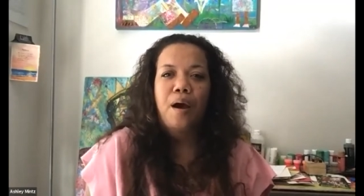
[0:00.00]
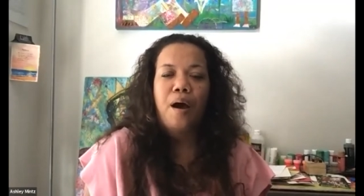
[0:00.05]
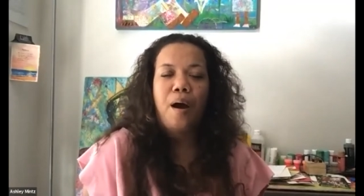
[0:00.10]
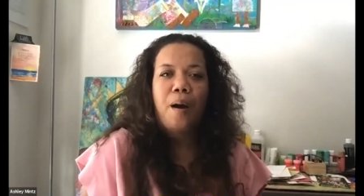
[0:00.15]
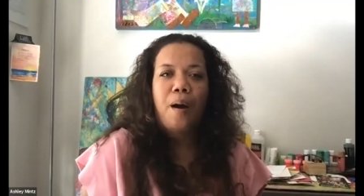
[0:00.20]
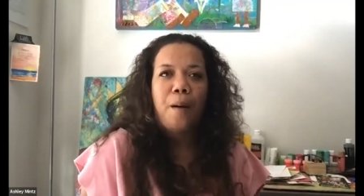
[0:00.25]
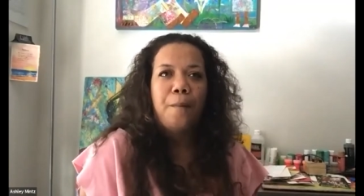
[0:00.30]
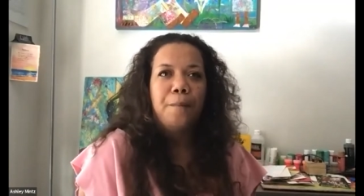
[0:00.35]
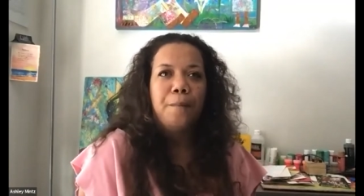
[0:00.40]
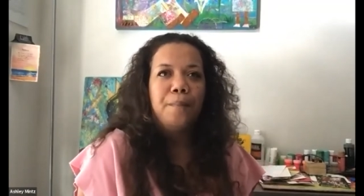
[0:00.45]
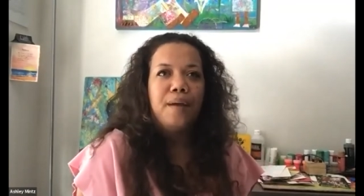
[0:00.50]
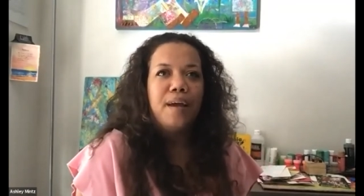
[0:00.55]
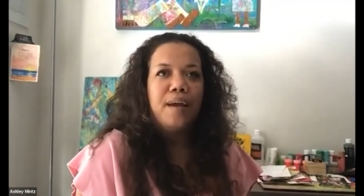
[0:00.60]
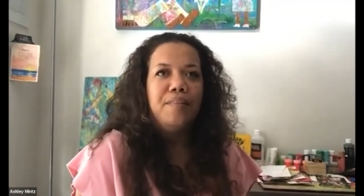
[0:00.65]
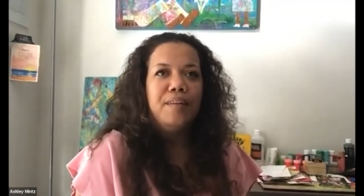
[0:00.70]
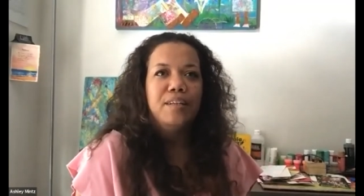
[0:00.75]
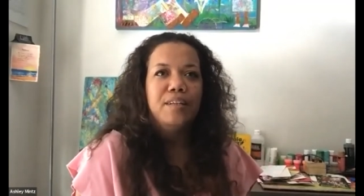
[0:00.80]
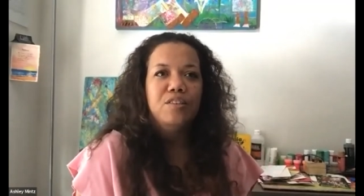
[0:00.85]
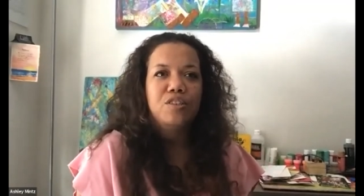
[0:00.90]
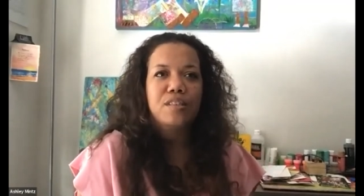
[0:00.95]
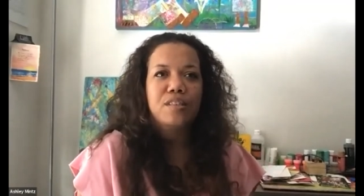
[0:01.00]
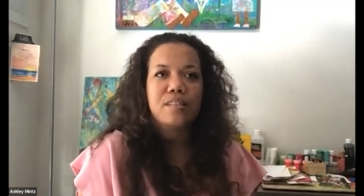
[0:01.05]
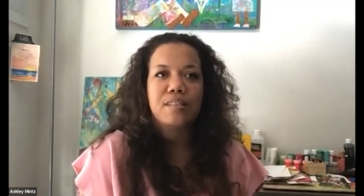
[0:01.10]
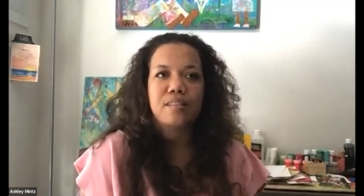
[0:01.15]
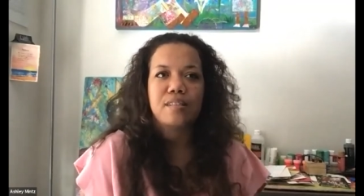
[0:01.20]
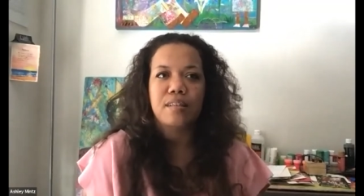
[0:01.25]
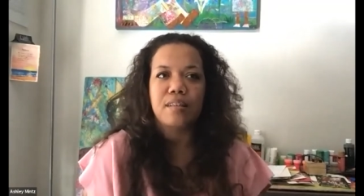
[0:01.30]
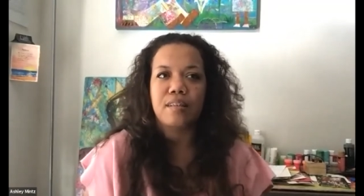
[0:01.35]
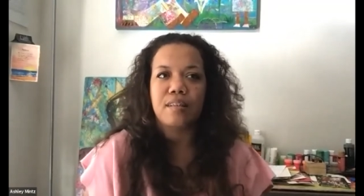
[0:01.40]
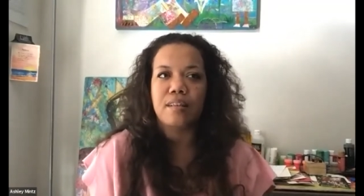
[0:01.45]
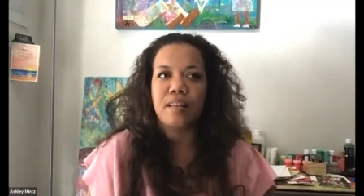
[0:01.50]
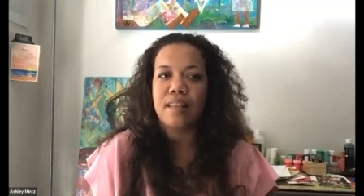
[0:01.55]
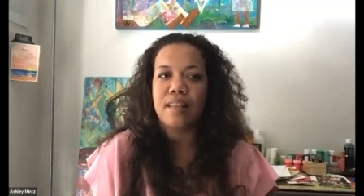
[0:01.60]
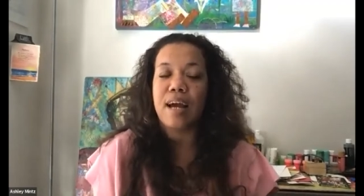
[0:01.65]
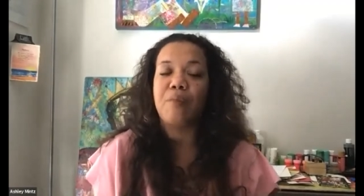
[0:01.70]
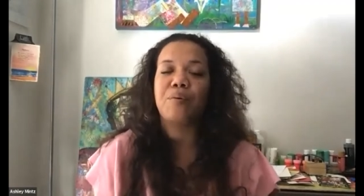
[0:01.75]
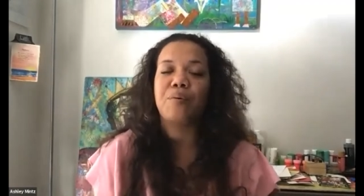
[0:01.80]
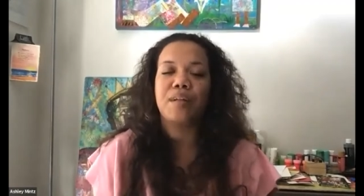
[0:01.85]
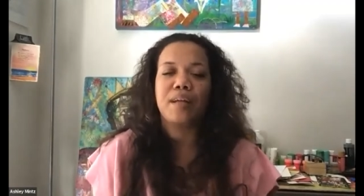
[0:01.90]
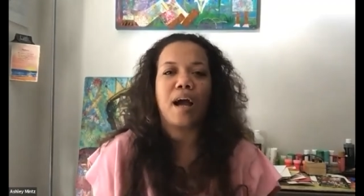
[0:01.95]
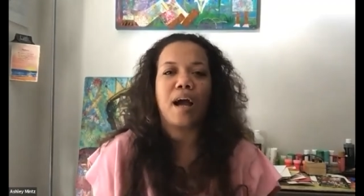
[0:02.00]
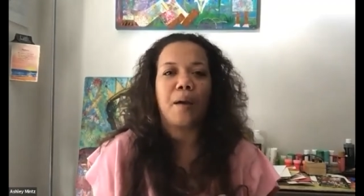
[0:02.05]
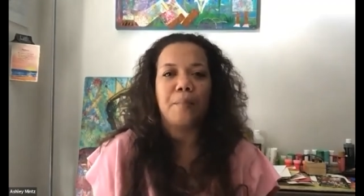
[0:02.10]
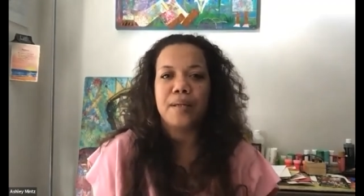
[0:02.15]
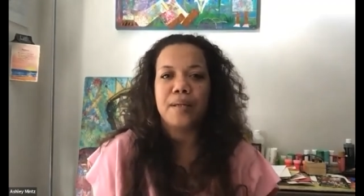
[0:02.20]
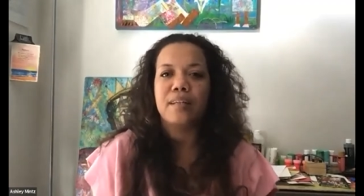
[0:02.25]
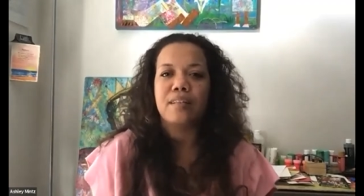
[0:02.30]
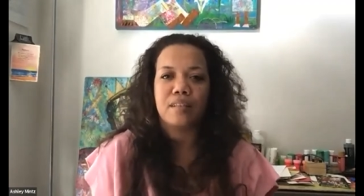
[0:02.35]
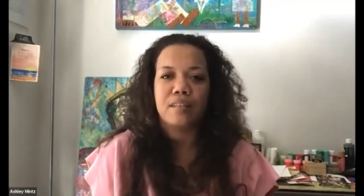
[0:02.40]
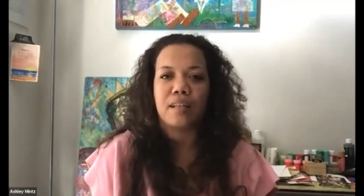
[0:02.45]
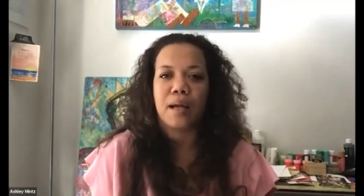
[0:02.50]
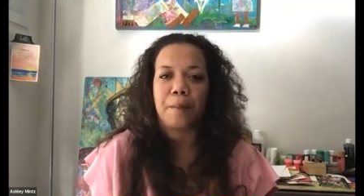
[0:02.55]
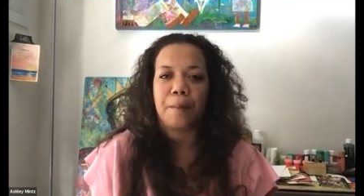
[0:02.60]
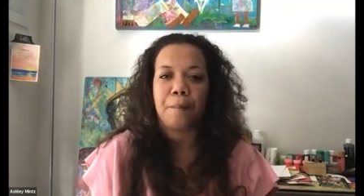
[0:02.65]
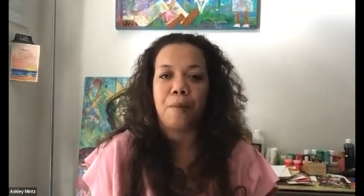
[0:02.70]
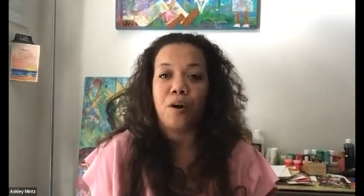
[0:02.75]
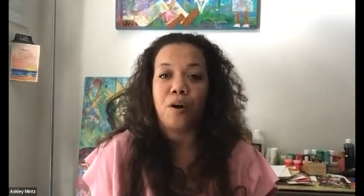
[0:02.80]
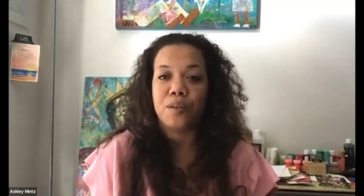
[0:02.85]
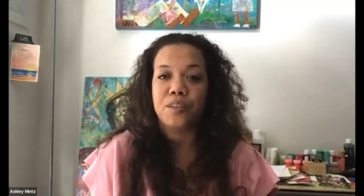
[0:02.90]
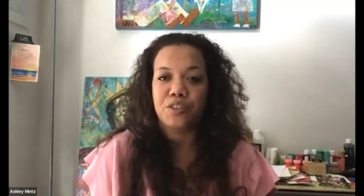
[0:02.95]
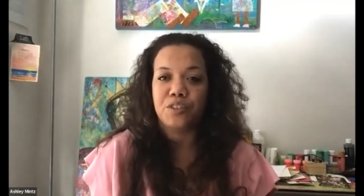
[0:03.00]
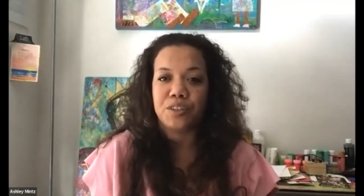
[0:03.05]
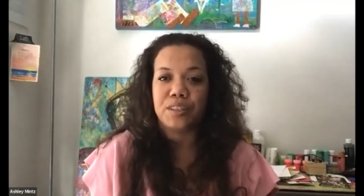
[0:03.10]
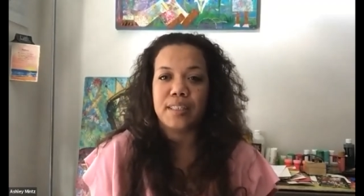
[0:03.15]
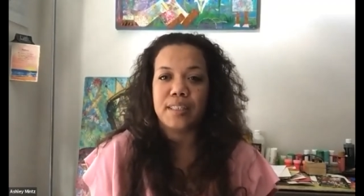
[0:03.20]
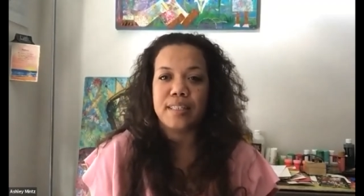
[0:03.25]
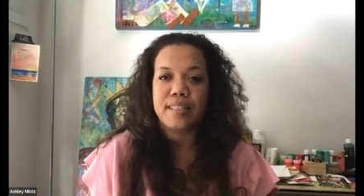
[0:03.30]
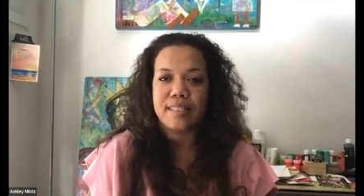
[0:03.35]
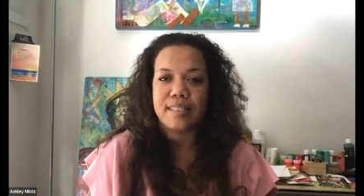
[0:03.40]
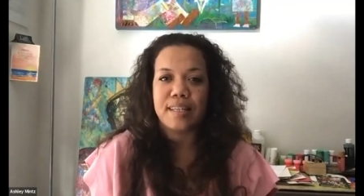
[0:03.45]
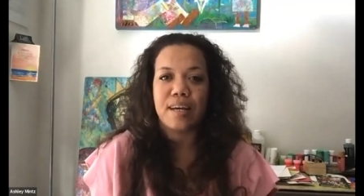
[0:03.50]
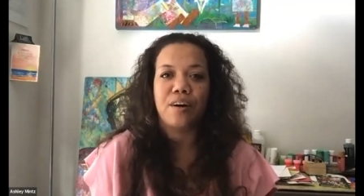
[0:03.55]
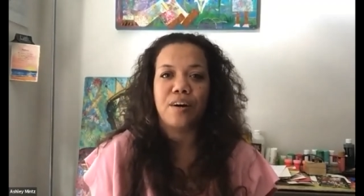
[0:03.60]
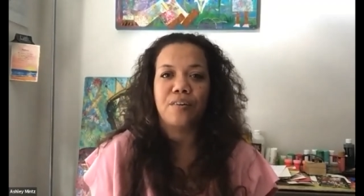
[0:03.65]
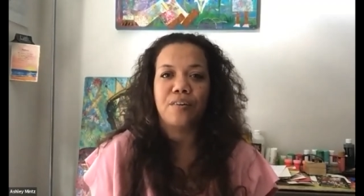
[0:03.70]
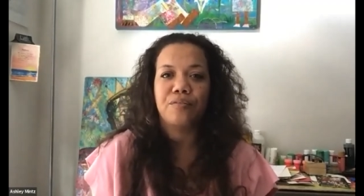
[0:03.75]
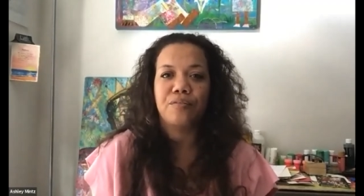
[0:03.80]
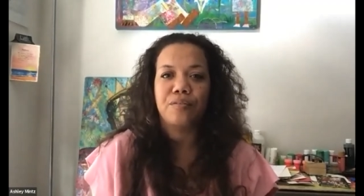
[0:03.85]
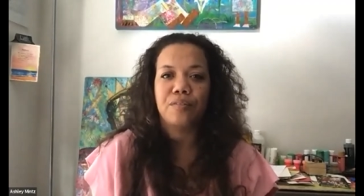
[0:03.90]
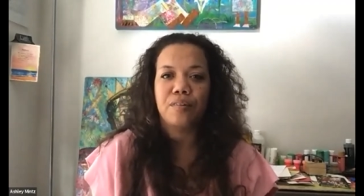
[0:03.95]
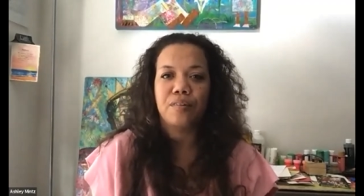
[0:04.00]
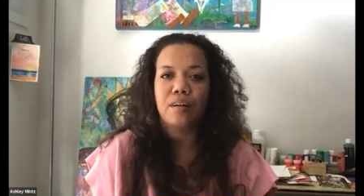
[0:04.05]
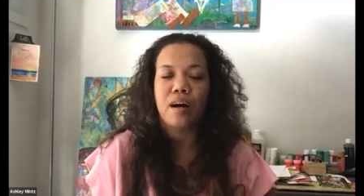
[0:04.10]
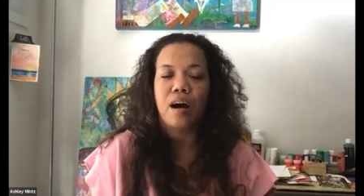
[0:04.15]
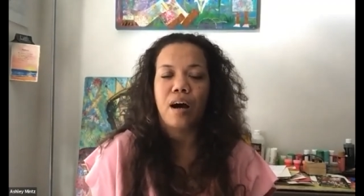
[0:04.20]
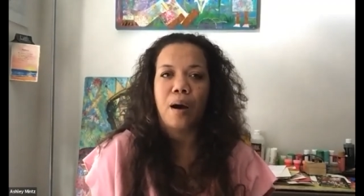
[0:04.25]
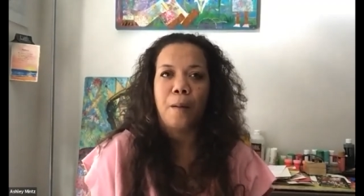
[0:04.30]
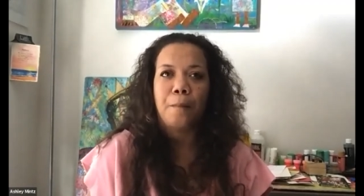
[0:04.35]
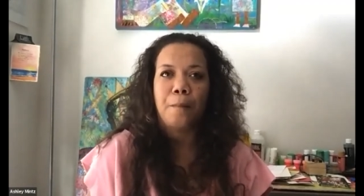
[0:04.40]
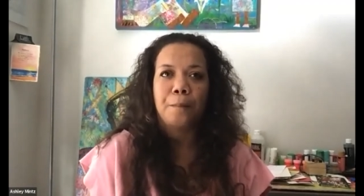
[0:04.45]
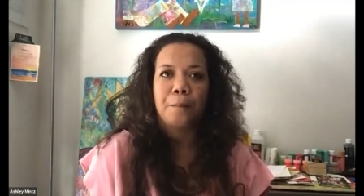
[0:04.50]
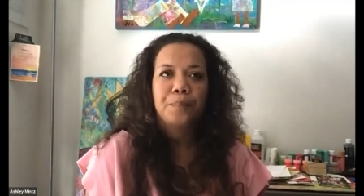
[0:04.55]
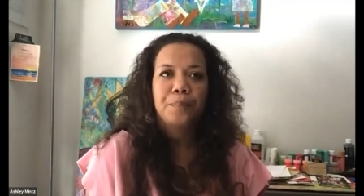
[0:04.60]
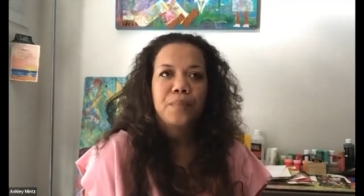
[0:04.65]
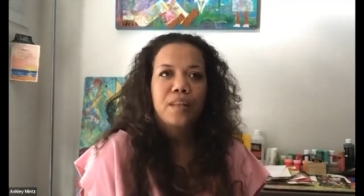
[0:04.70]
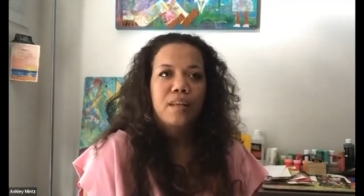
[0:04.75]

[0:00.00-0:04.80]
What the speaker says: And then that really got me into like poetry itself. And